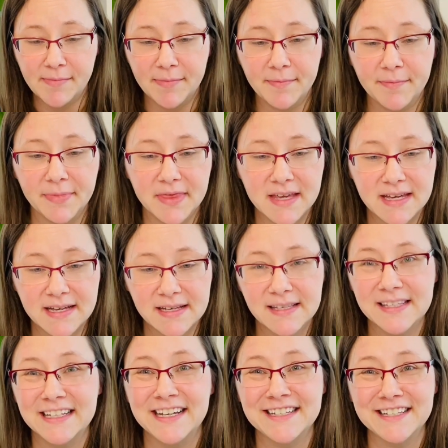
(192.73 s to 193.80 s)

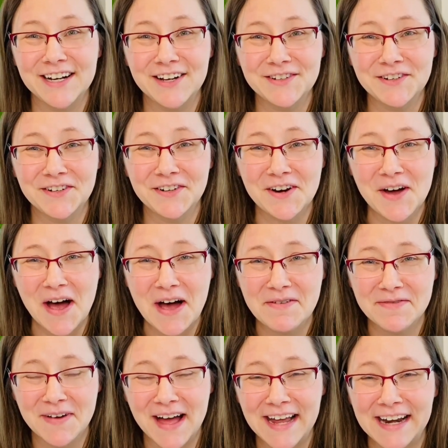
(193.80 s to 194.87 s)
This is another
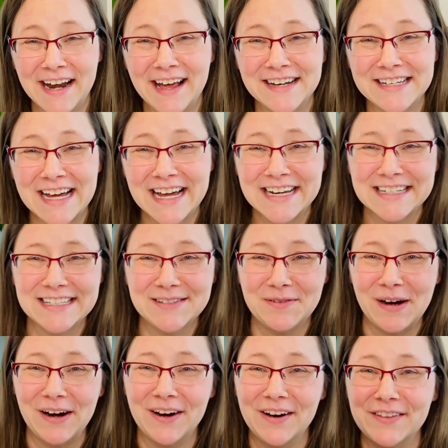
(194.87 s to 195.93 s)
fun dice
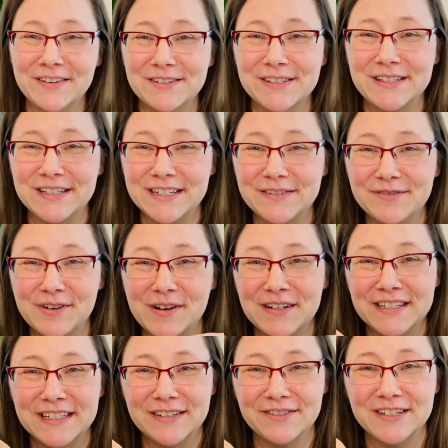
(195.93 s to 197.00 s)
where there's the
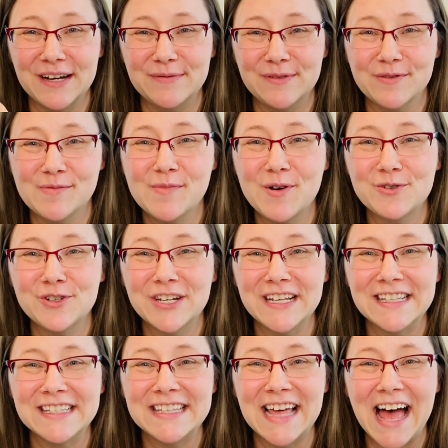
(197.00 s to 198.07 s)
different types of
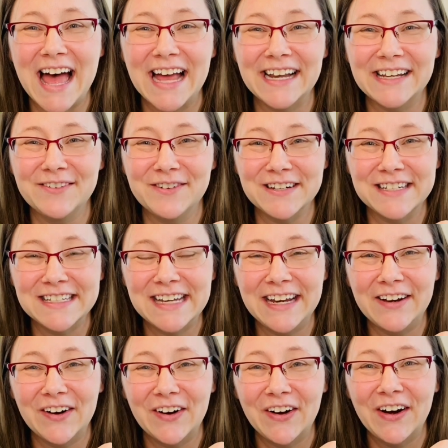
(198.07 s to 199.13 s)
emotions that you can
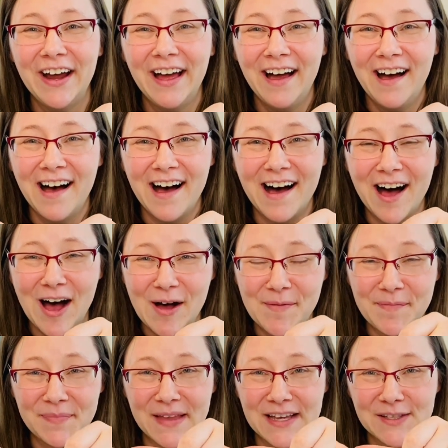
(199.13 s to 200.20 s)
tinker
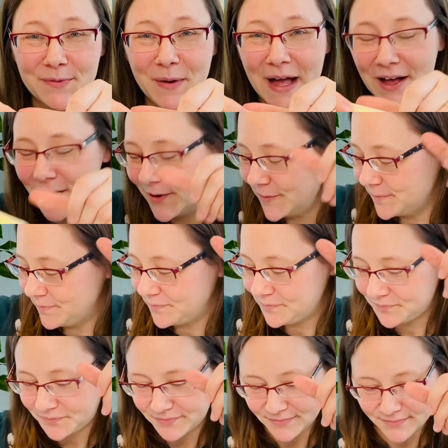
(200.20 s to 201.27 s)
as well.
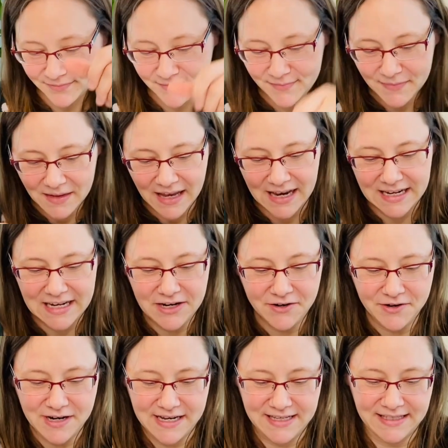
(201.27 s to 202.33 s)
And
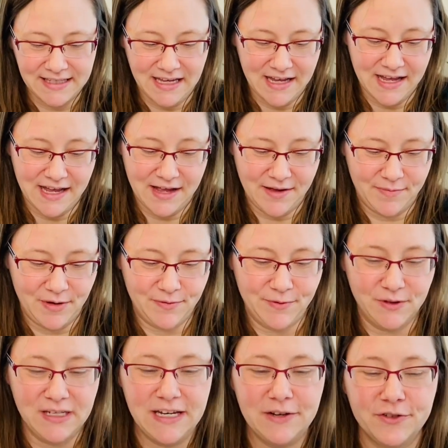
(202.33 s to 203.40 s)
here is the
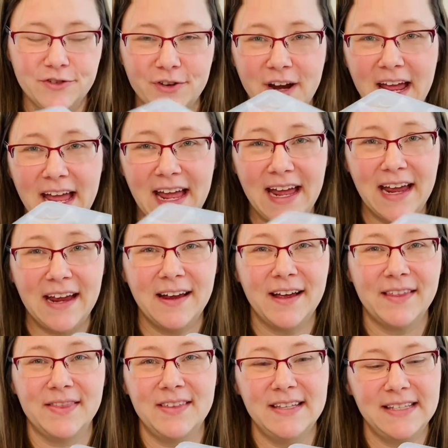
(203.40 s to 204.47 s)
beautiful Tinker tray.
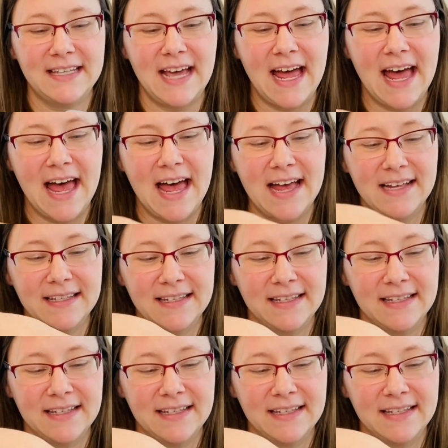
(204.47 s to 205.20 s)
This has,